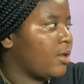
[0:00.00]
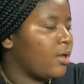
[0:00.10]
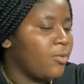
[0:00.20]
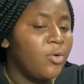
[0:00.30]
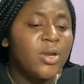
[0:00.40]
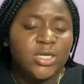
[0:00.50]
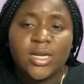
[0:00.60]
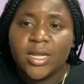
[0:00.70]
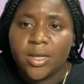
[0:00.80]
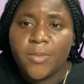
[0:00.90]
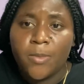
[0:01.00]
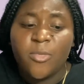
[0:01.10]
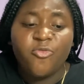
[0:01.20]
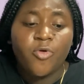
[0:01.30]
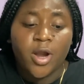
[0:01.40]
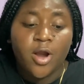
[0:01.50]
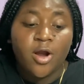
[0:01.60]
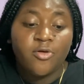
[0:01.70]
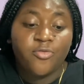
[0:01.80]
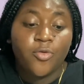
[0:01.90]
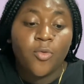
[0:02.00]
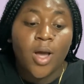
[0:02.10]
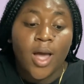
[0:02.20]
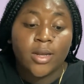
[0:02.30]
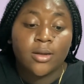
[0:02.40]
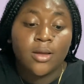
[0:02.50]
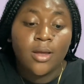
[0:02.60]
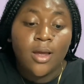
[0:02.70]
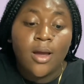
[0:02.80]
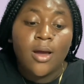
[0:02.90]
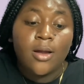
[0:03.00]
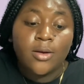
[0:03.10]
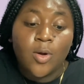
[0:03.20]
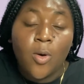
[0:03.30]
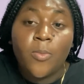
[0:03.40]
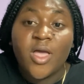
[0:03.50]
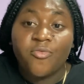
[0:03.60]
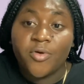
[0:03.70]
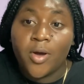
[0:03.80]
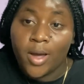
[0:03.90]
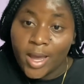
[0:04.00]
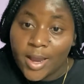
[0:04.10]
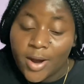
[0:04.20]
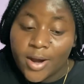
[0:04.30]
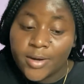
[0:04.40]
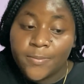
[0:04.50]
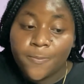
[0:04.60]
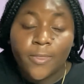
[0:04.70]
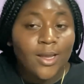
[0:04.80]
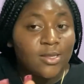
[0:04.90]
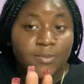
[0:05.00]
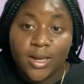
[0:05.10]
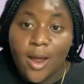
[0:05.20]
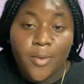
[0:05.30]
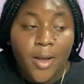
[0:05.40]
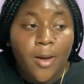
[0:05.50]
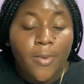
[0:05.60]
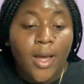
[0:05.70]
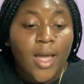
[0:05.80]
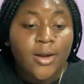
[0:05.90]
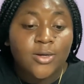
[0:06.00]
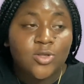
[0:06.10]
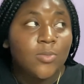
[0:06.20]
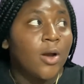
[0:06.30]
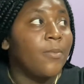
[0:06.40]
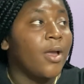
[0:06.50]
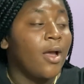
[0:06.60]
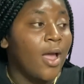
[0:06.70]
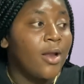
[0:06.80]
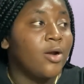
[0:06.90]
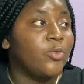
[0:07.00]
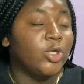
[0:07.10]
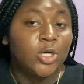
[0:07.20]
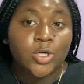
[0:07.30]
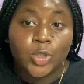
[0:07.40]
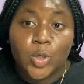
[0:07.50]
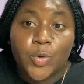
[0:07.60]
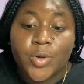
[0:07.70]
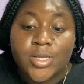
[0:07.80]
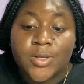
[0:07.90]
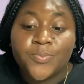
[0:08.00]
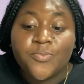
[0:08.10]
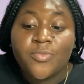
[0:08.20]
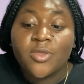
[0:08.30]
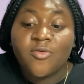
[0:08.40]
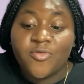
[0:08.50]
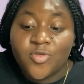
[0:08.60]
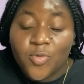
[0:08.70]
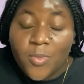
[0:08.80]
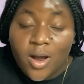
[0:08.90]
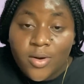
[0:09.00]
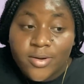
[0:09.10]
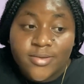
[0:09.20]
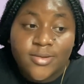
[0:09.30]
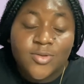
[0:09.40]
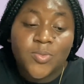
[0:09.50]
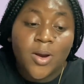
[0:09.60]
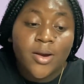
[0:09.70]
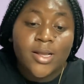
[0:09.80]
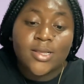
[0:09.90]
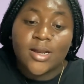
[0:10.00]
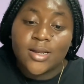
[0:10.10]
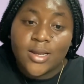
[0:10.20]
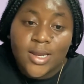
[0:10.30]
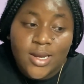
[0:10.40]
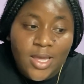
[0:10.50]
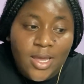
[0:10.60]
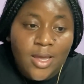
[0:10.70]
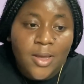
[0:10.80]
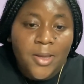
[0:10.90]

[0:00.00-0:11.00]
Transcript: We're reaching a little bit before curfew, and now me have to go iron, because me now wake up and iron tomorrow. I go iron with church clothes for tomorrow. So tomorrow is another day.